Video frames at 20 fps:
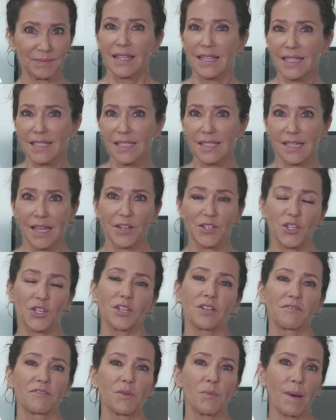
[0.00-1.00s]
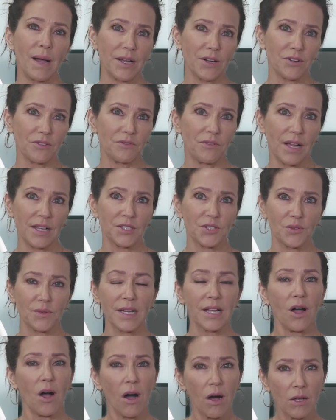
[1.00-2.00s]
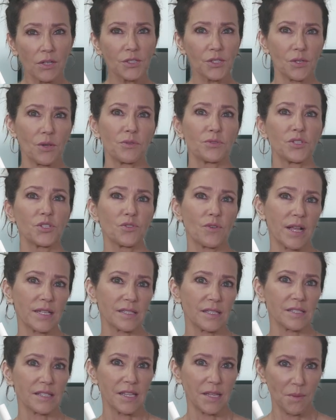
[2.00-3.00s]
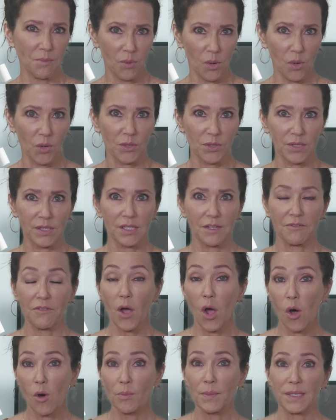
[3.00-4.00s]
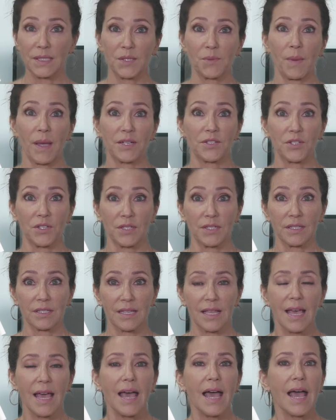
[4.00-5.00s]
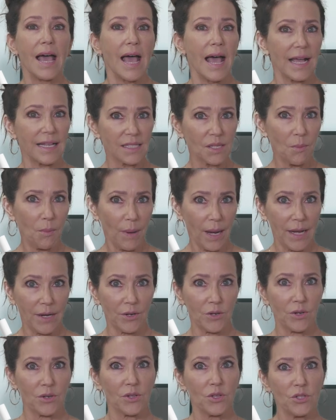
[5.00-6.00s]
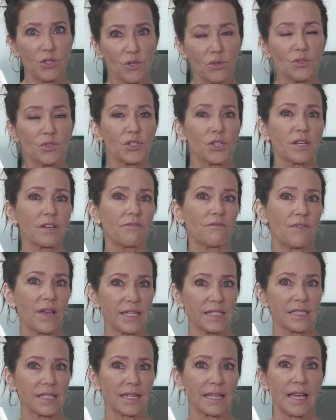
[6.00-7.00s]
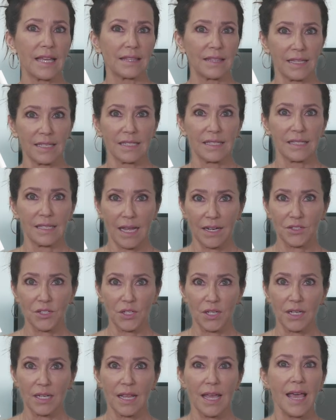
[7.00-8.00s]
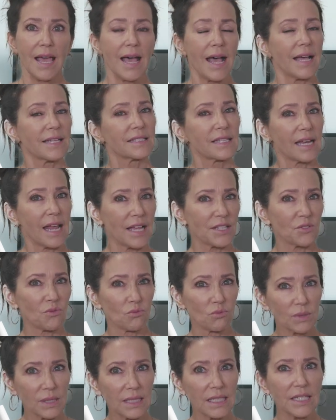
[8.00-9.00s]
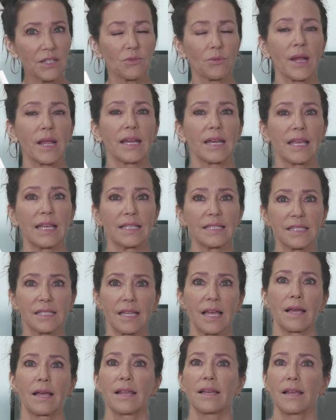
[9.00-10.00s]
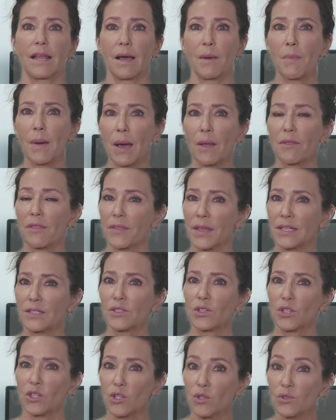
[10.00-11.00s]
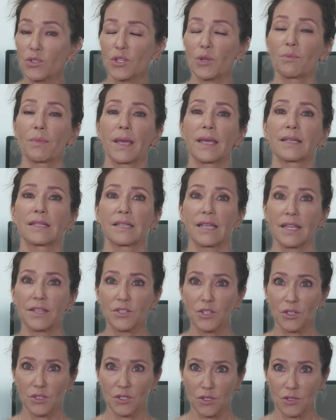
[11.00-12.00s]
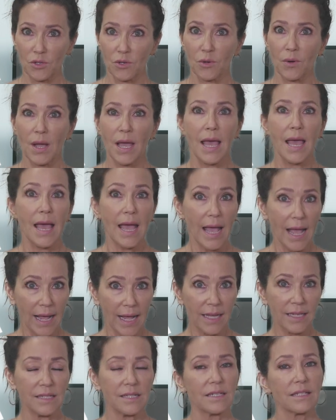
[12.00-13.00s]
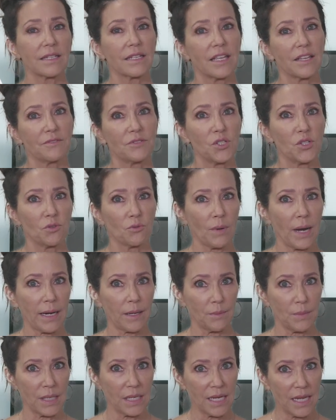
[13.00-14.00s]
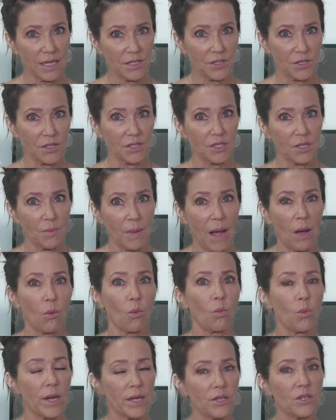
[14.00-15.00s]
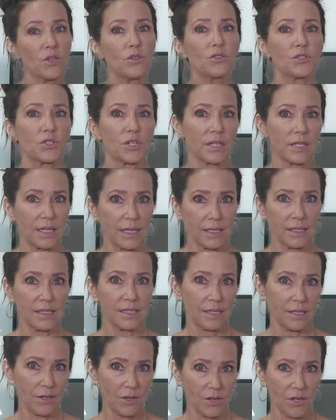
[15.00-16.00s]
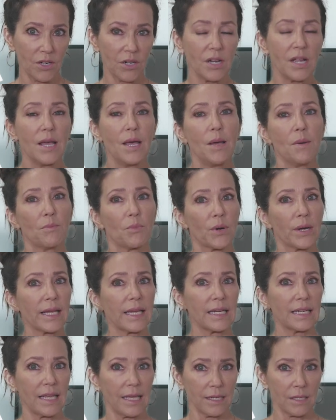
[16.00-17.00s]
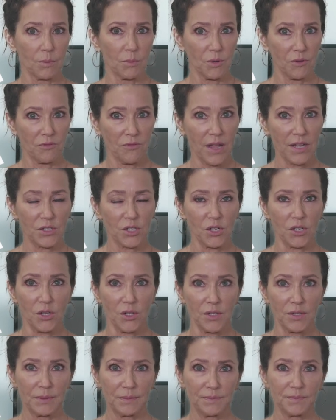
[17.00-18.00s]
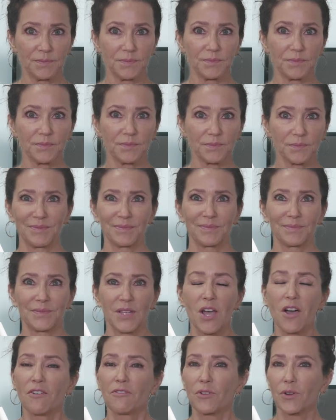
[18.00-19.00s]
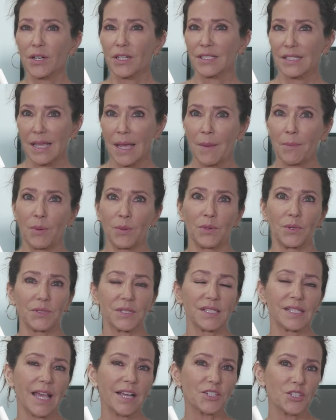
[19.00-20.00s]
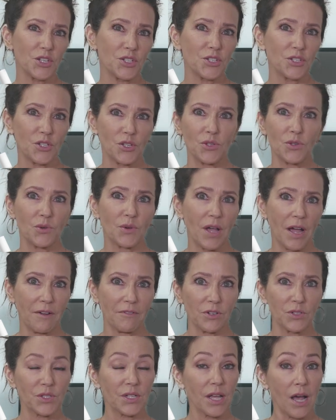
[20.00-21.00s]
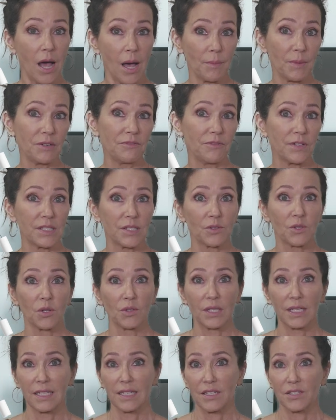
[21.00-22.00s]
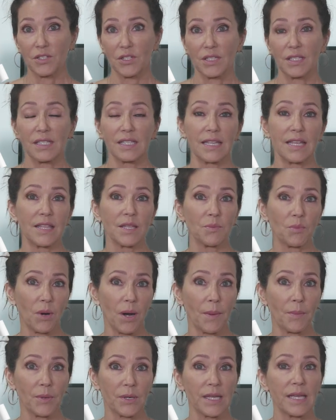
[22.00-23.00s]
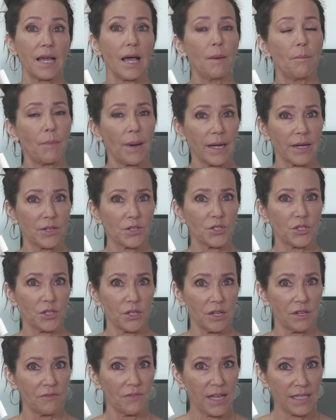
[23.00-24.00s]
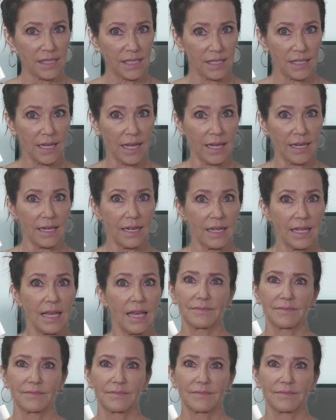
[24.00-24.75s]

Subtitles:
This section of the Buyer Advisory also stresses the importance of home inspections. As a buyer, you should investigate this section as it has really great insight about things you should pay attention to and gives you recommendations about when you should consider bringing in a professional. For example, Section 2 covers common physical conditions in the property a buyer should investigate.